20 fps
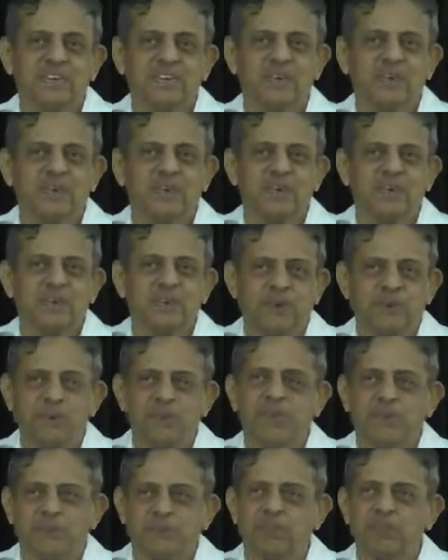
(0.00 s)
So the
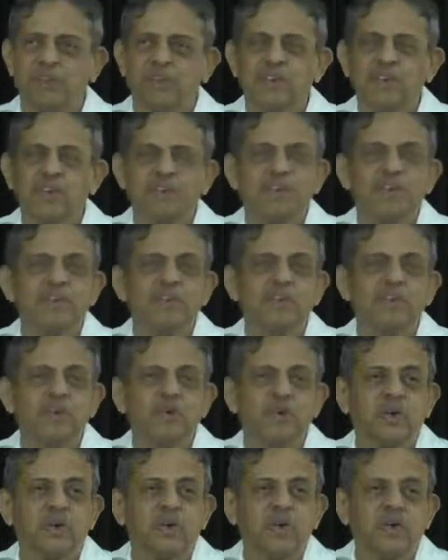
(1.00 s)
first step is
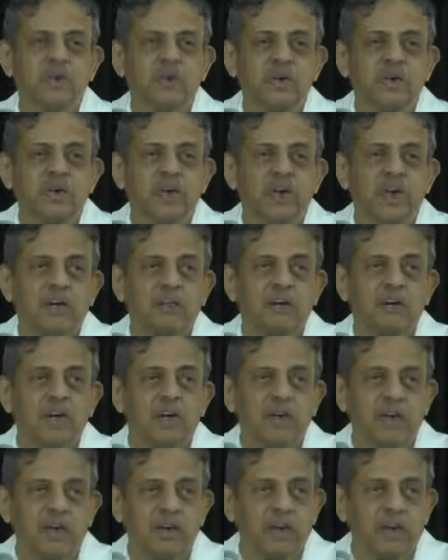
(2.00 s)
to convert our